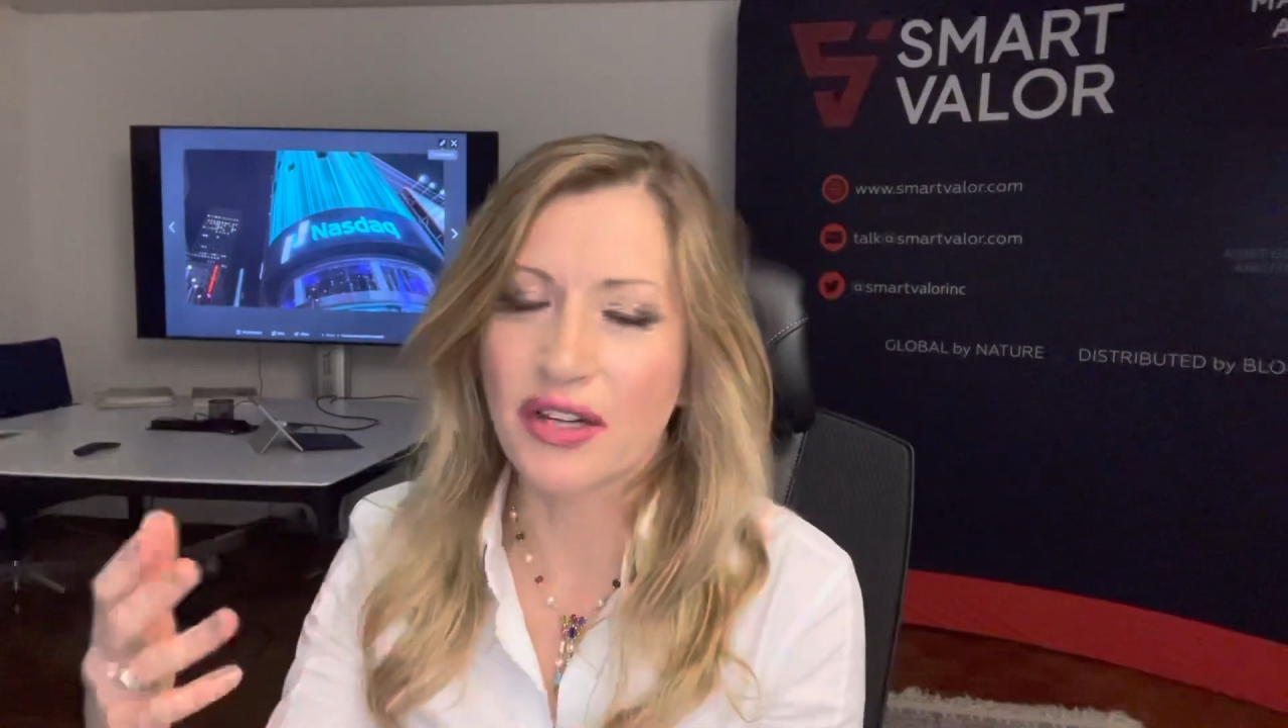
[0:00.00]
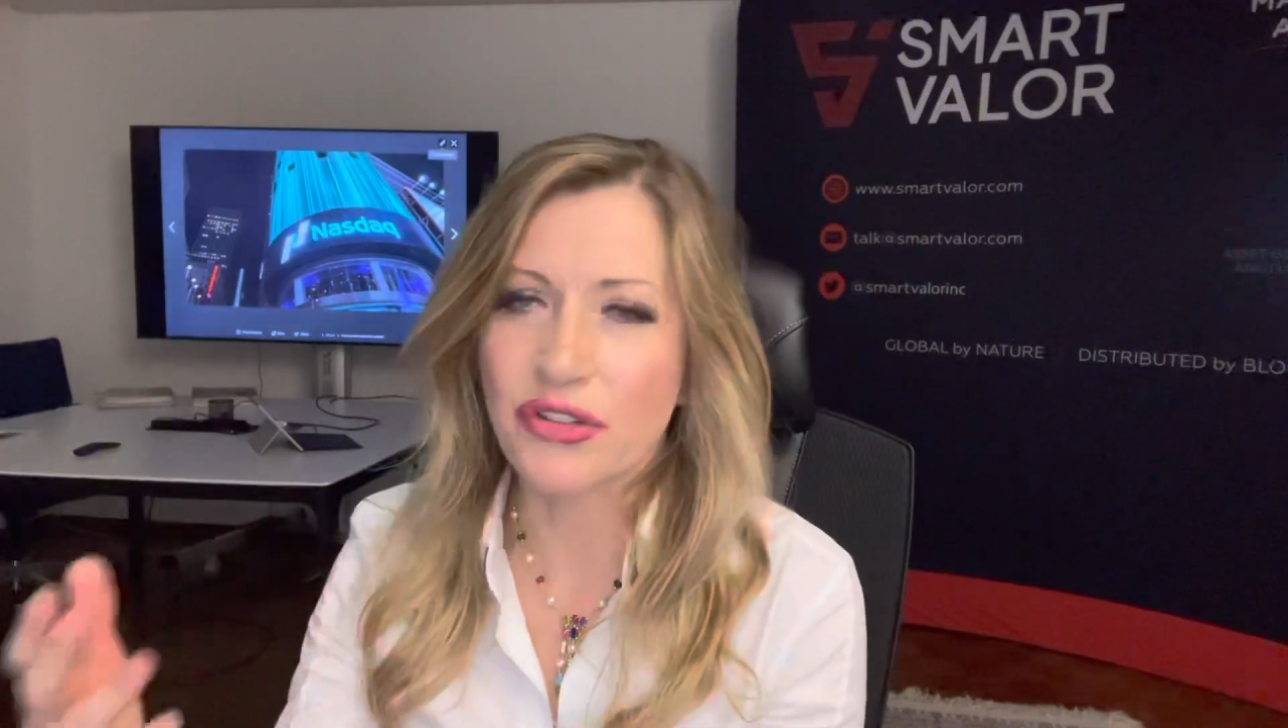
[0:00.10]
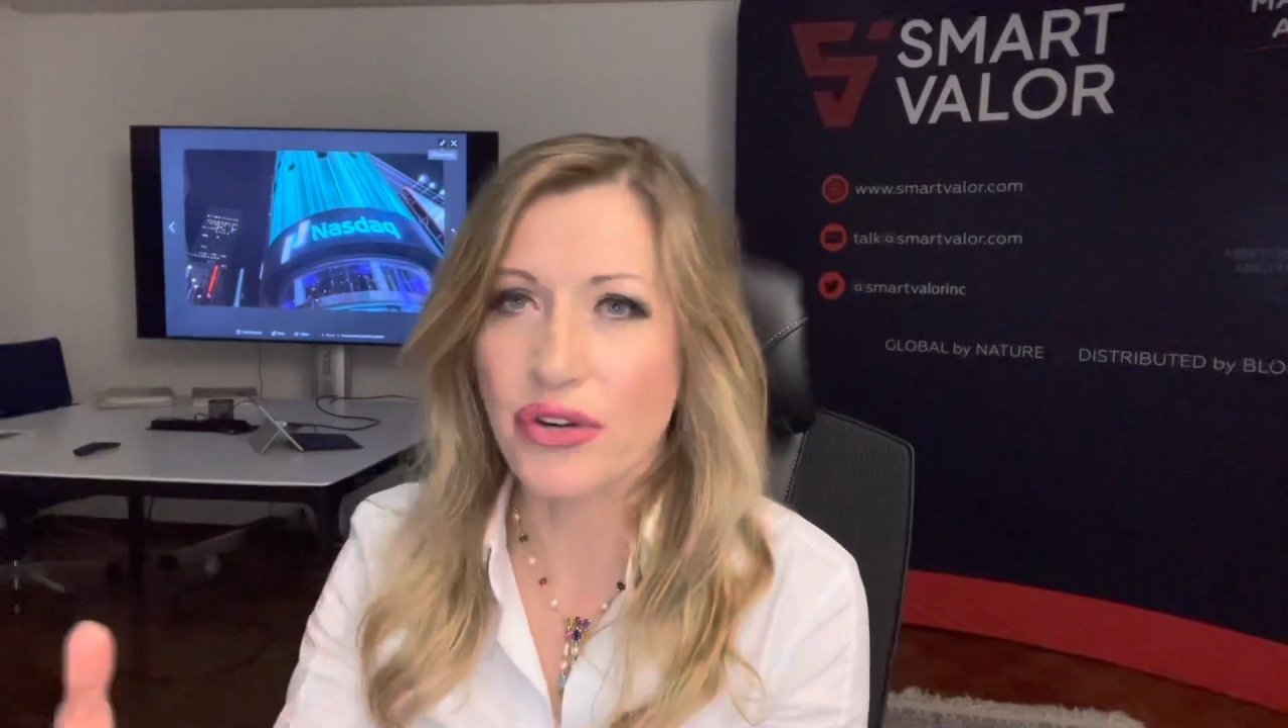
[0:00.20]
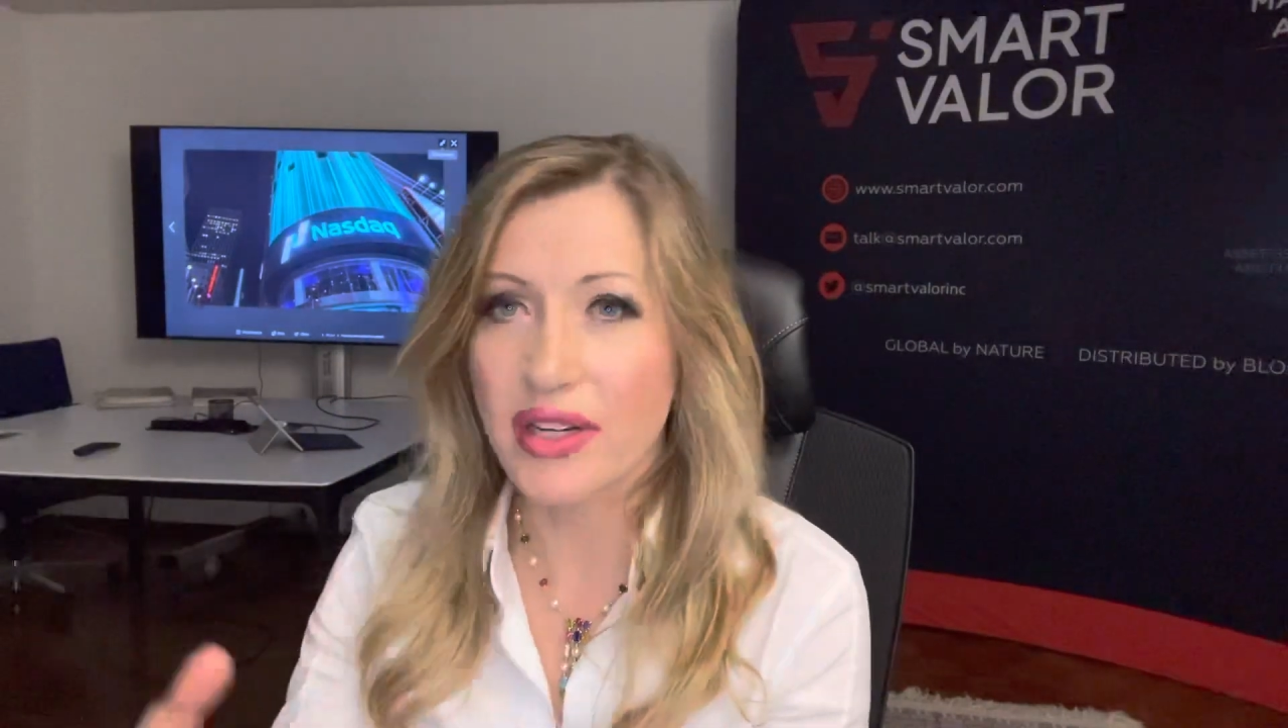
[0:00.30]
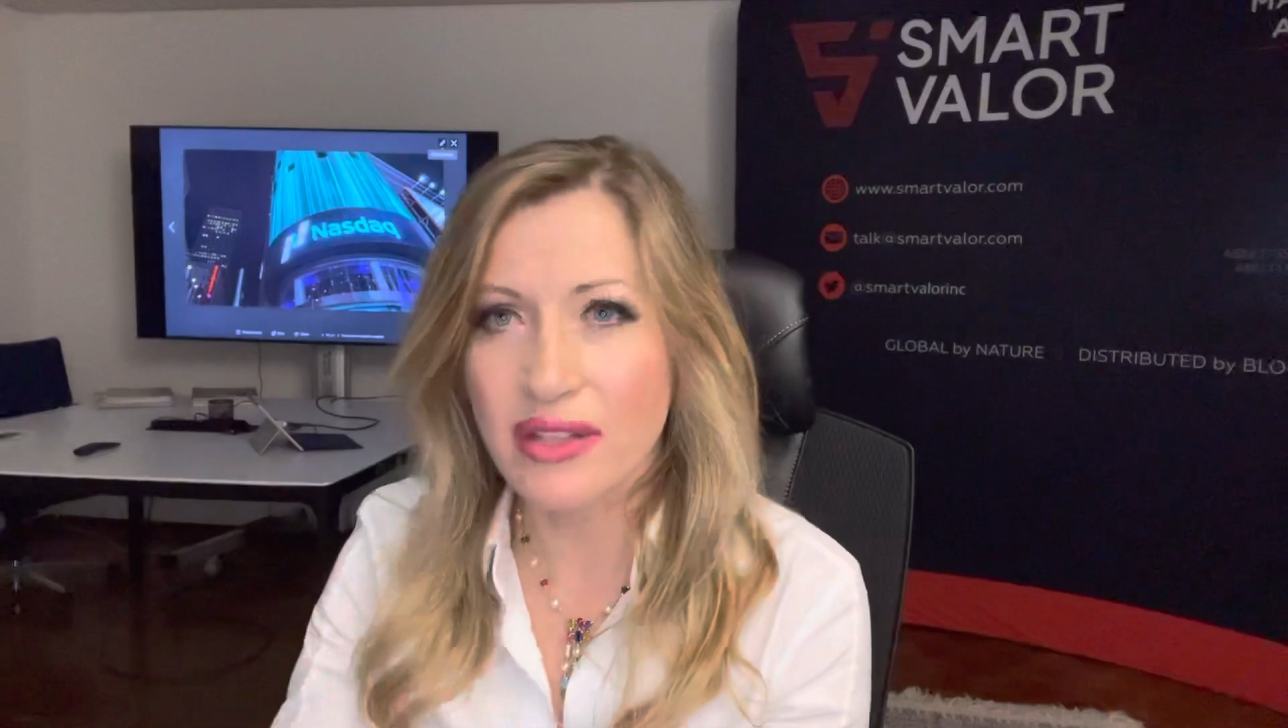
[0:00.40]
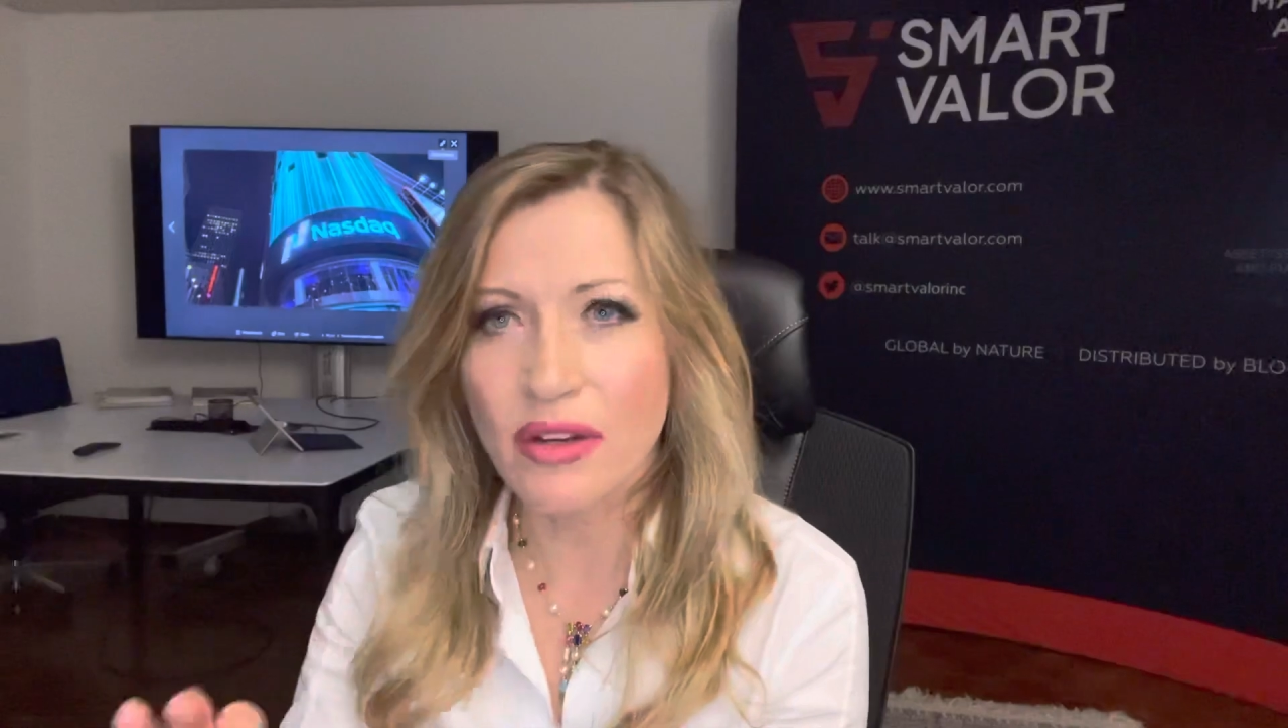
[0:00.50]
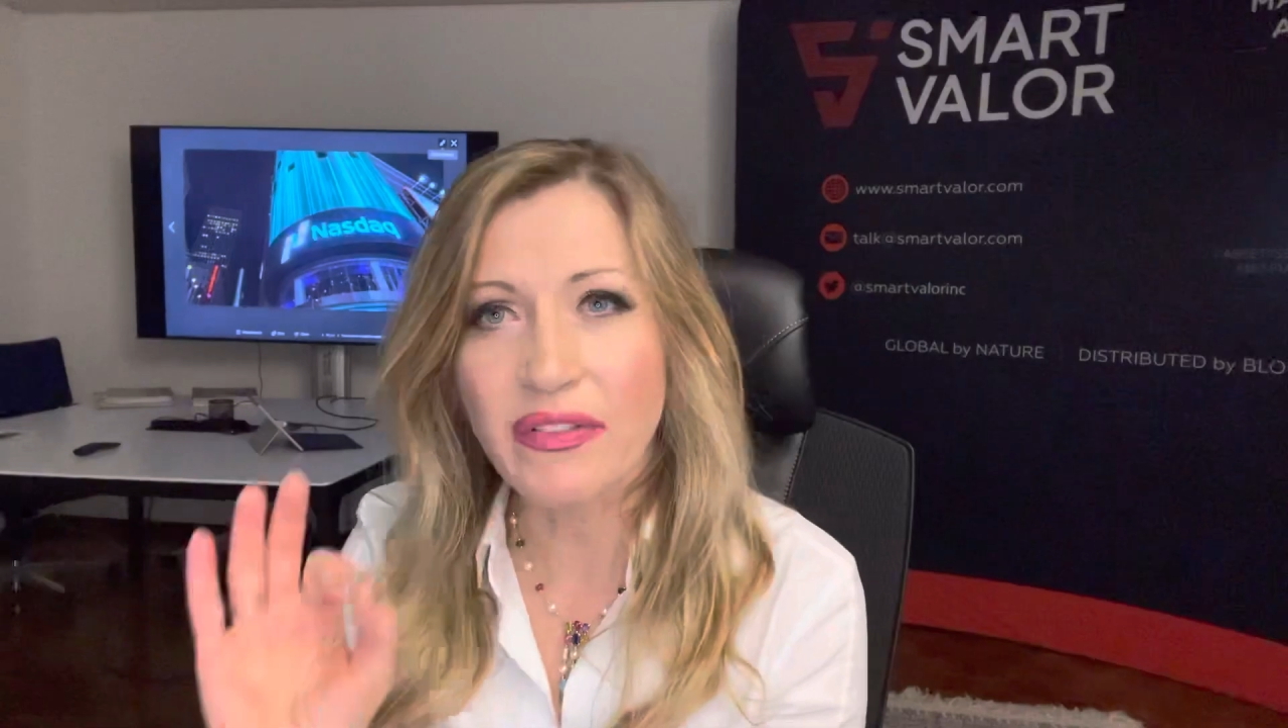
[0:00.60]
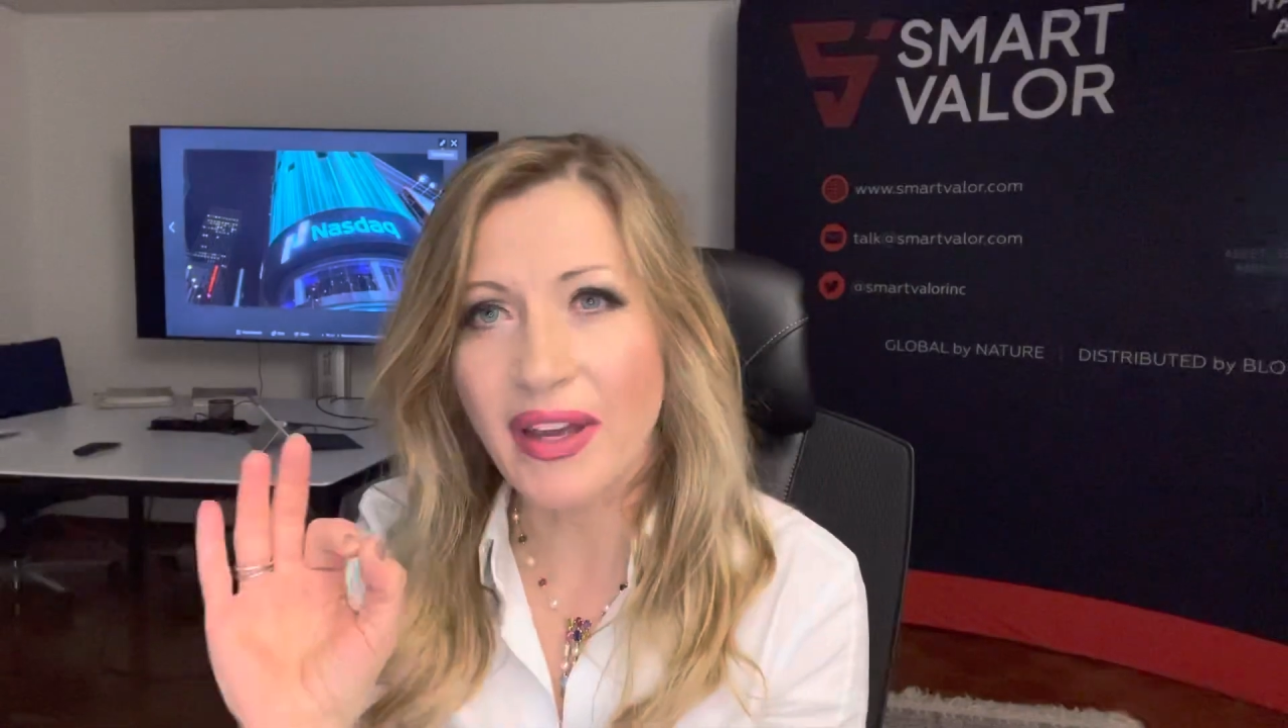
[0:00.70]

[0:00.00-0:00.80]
trading of